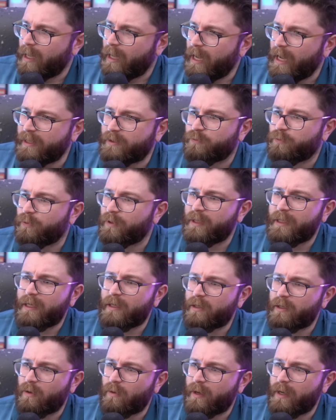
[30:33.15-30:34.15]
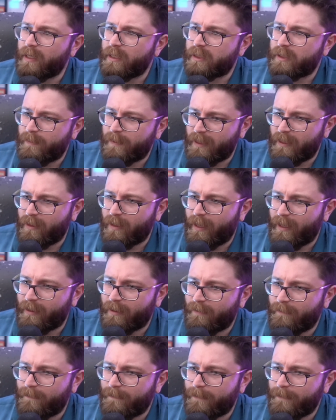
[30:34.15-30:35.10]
It's really annoying to be like